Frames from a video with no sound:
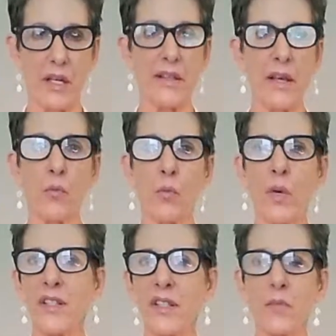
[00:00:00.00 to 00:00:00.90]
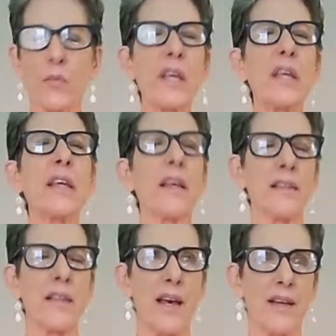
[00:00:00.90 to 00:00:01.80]
and that once we get
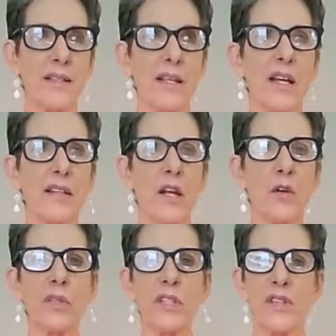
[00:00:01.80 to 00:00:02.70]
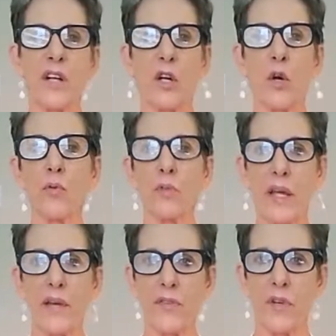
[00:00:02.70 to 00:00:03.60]
that, not only does our own
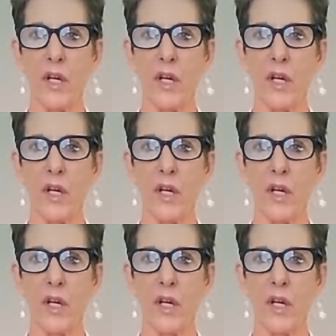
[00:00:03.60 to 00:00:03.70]
life